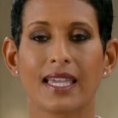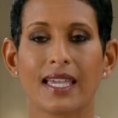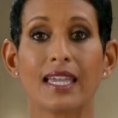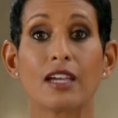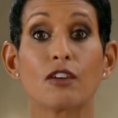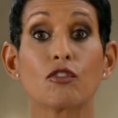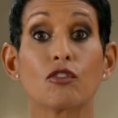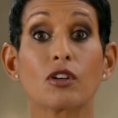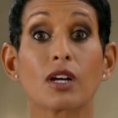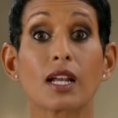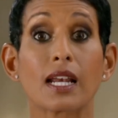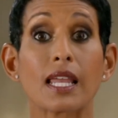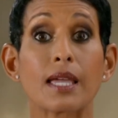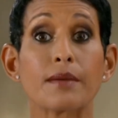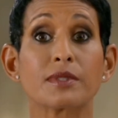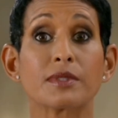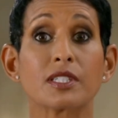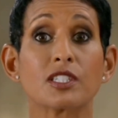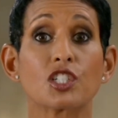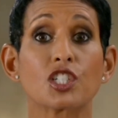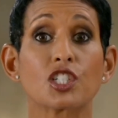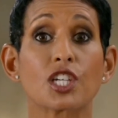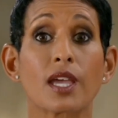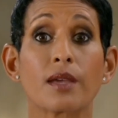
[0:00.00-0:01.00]
Here on Claimed
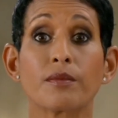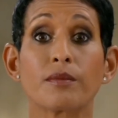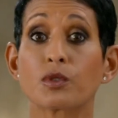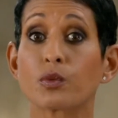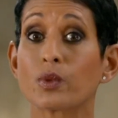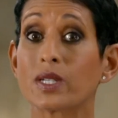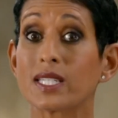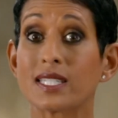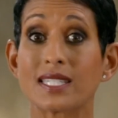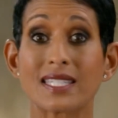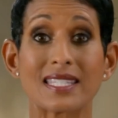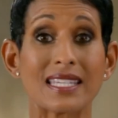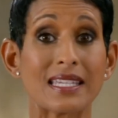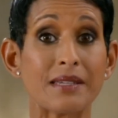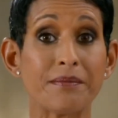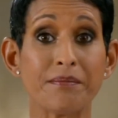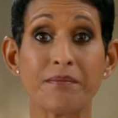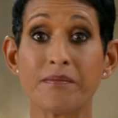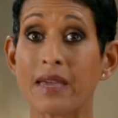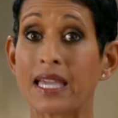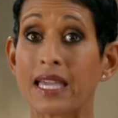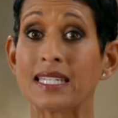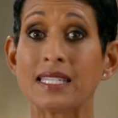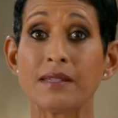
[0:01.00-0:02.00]
and Shamed, we see
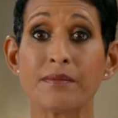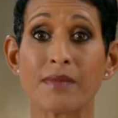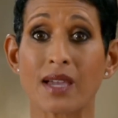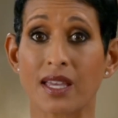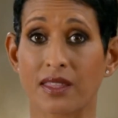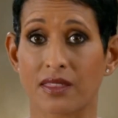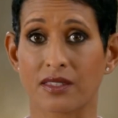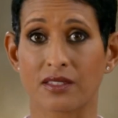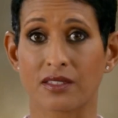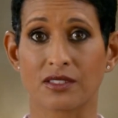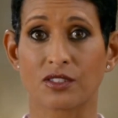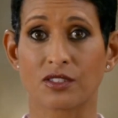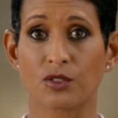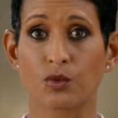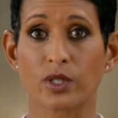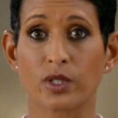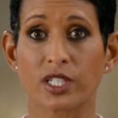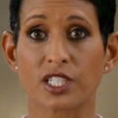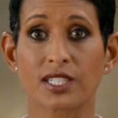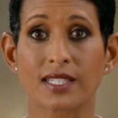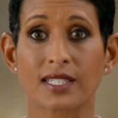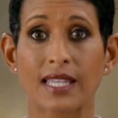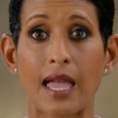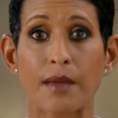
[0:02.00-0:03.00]
many methods
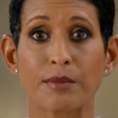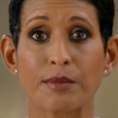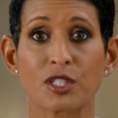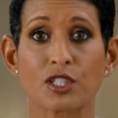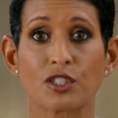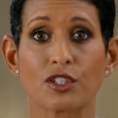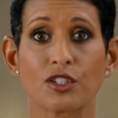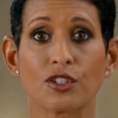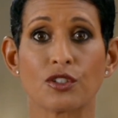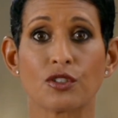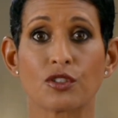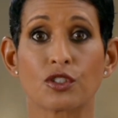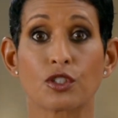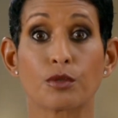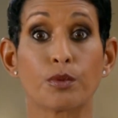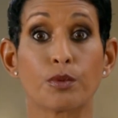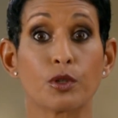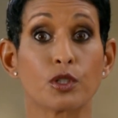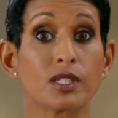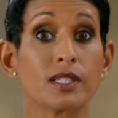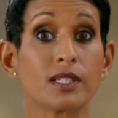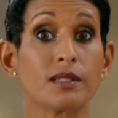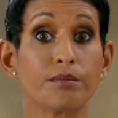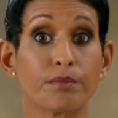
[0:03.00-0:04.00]
which scammers use to
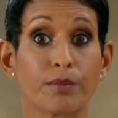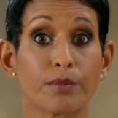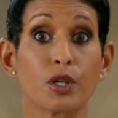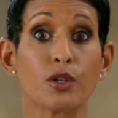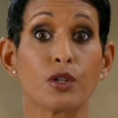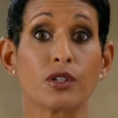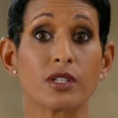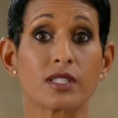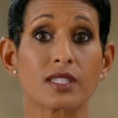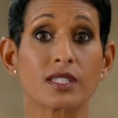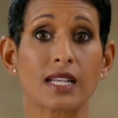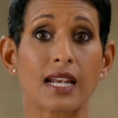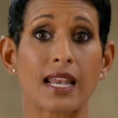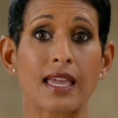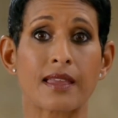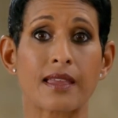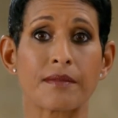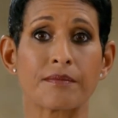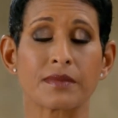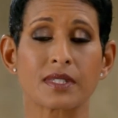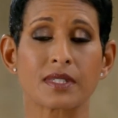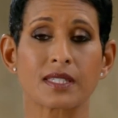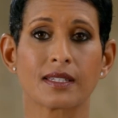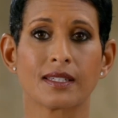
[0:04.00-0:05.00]
put in bogus
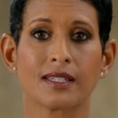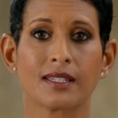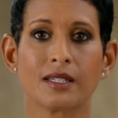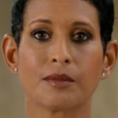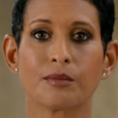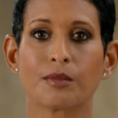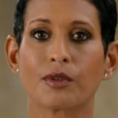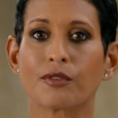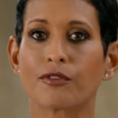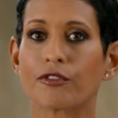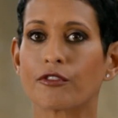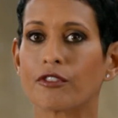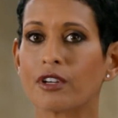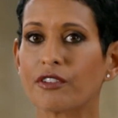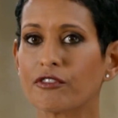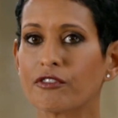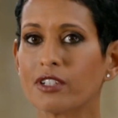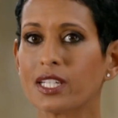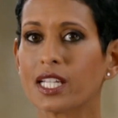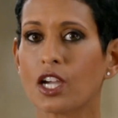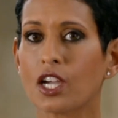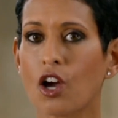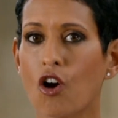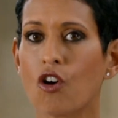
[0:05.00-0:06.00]
claims. But for
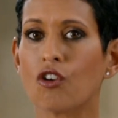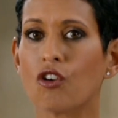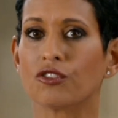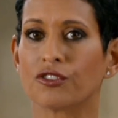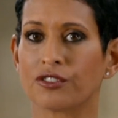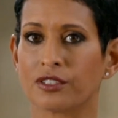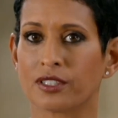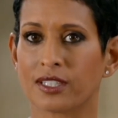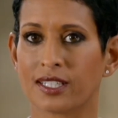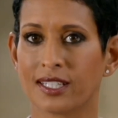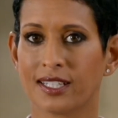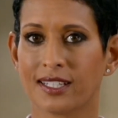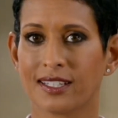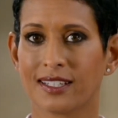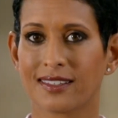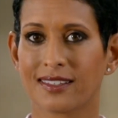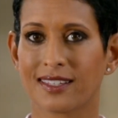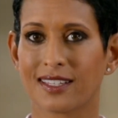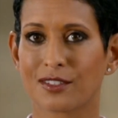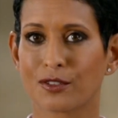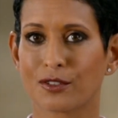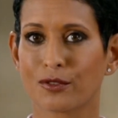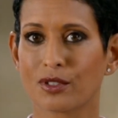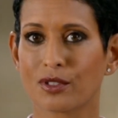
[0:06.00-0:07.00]
every con,
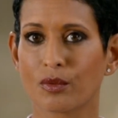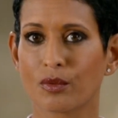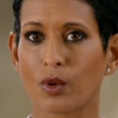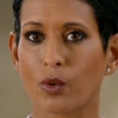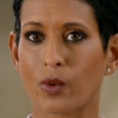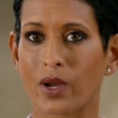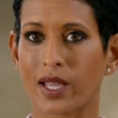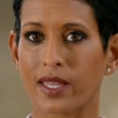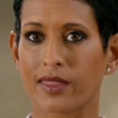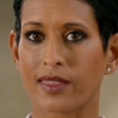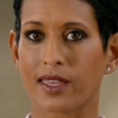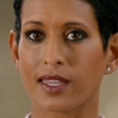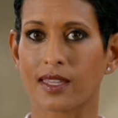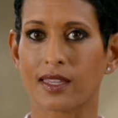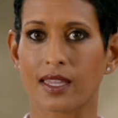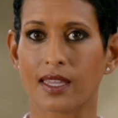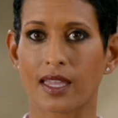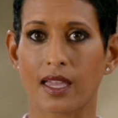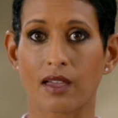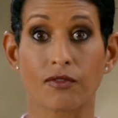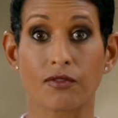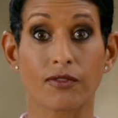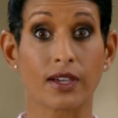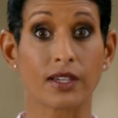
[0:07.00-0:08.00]
there's also a way they can
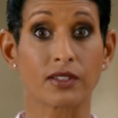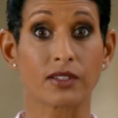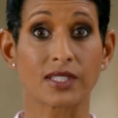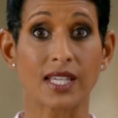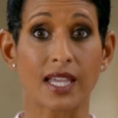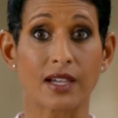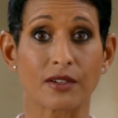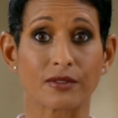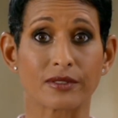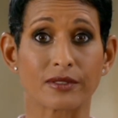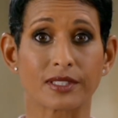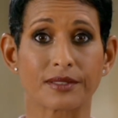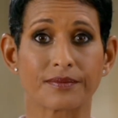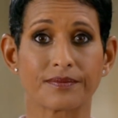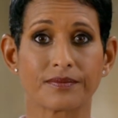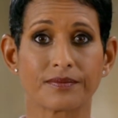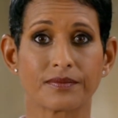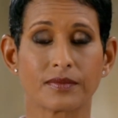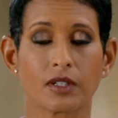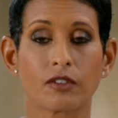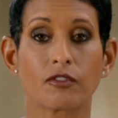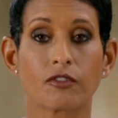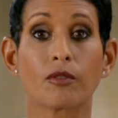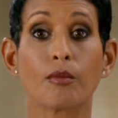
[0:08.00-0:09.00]
get found out.
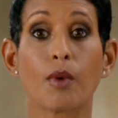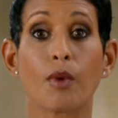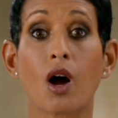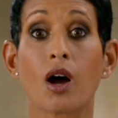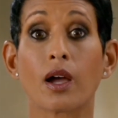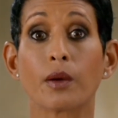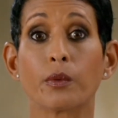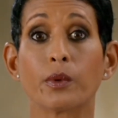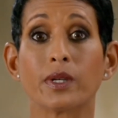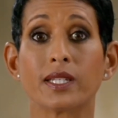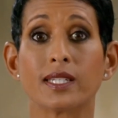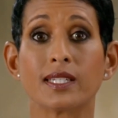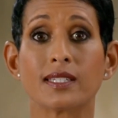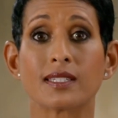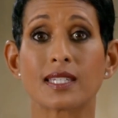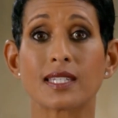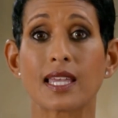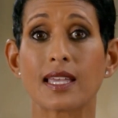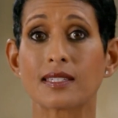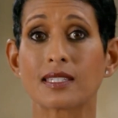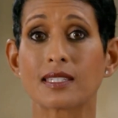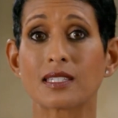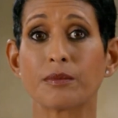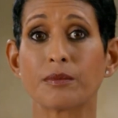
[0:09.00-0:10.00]
From eyewitness
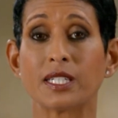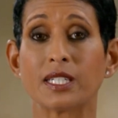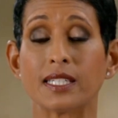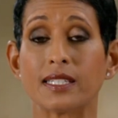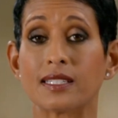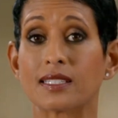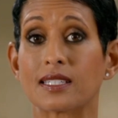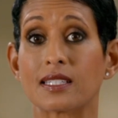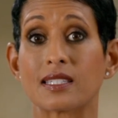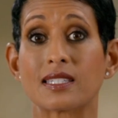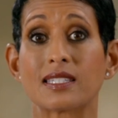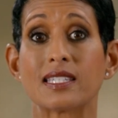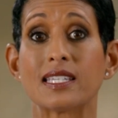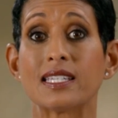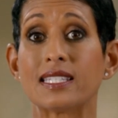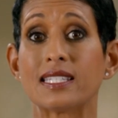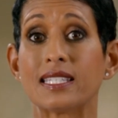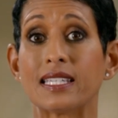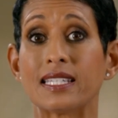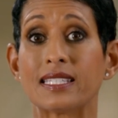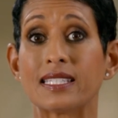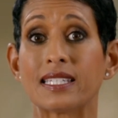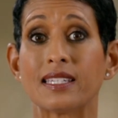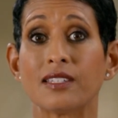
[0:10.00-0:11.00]
testimony to
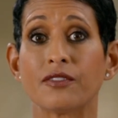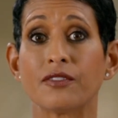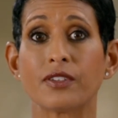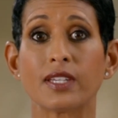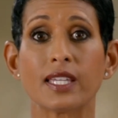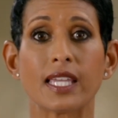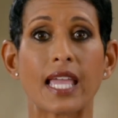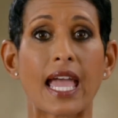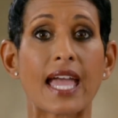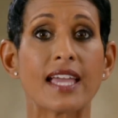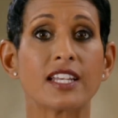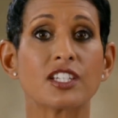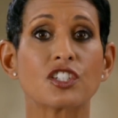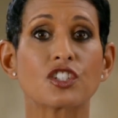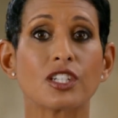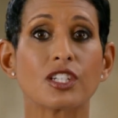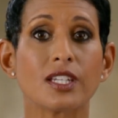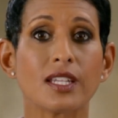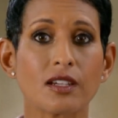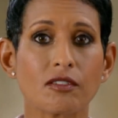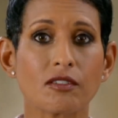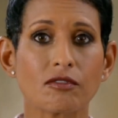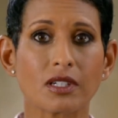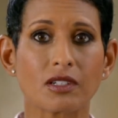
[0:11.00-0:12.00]
CCTV,
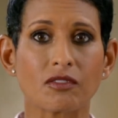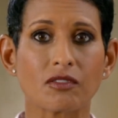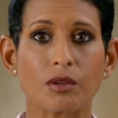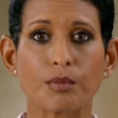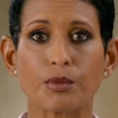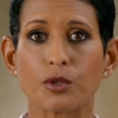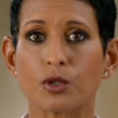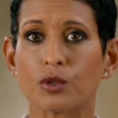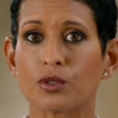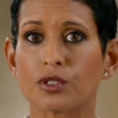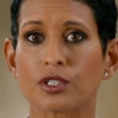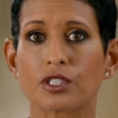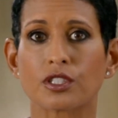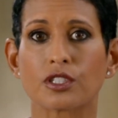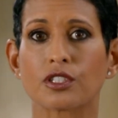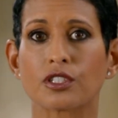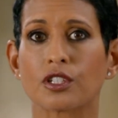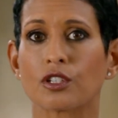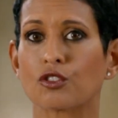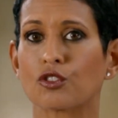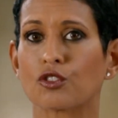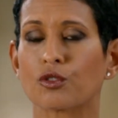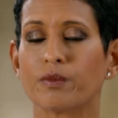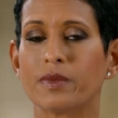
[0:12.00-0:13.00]
engineering reports to
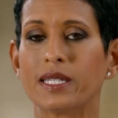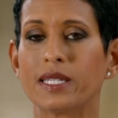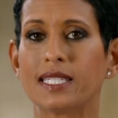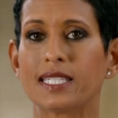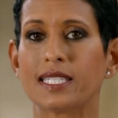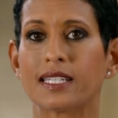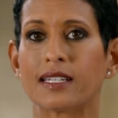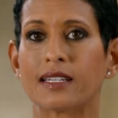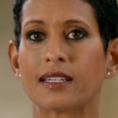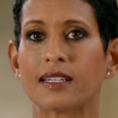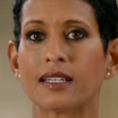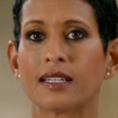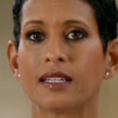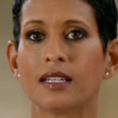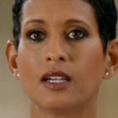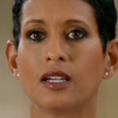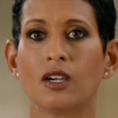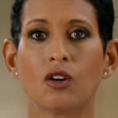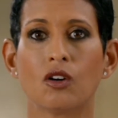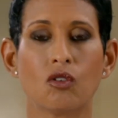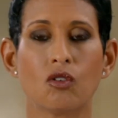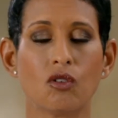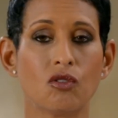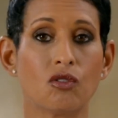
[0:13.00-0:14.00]
social media,
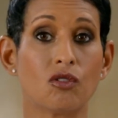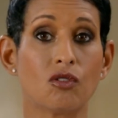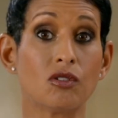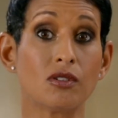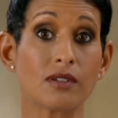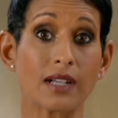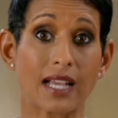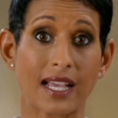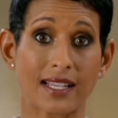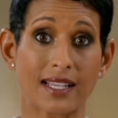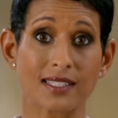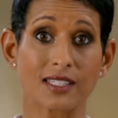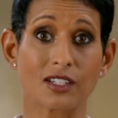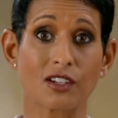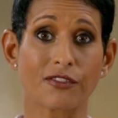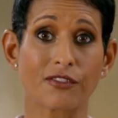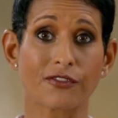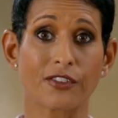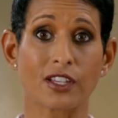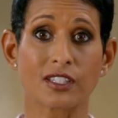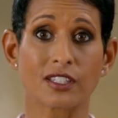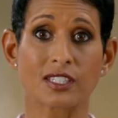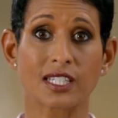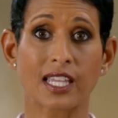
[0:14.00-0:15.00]
or, as in our
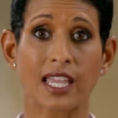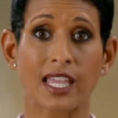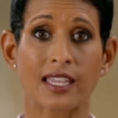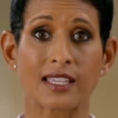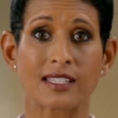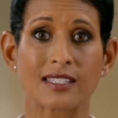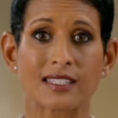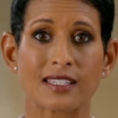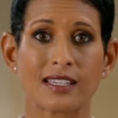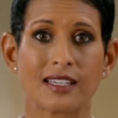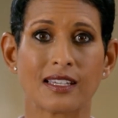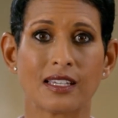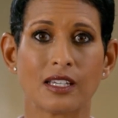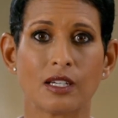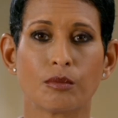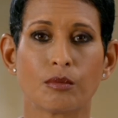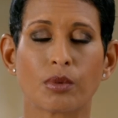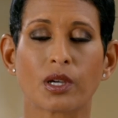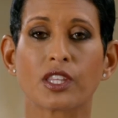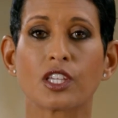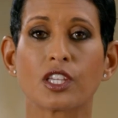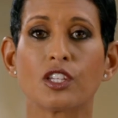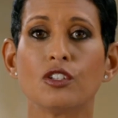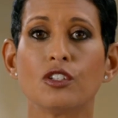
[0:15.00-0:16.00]
first case,
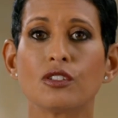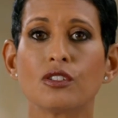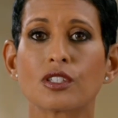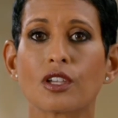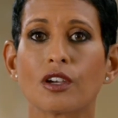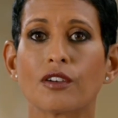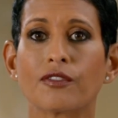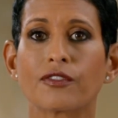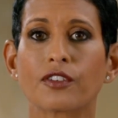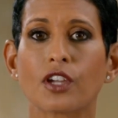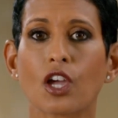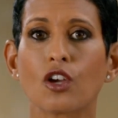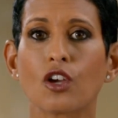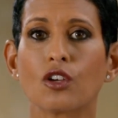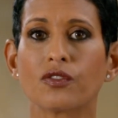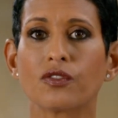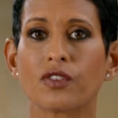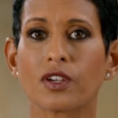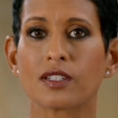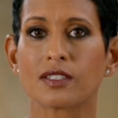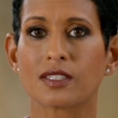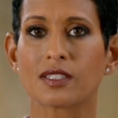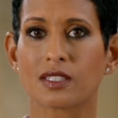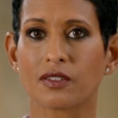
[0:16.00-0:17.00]
by the use of
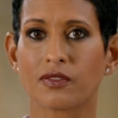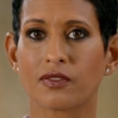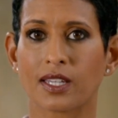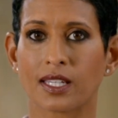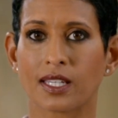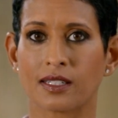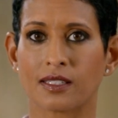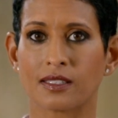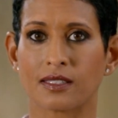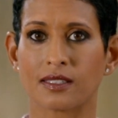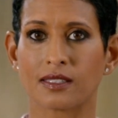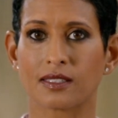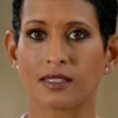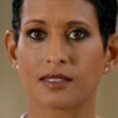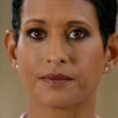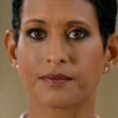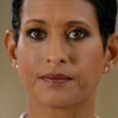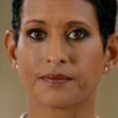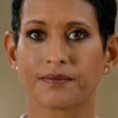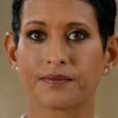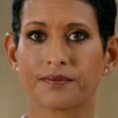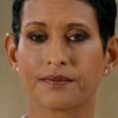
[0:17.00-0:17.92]
covert surveillance.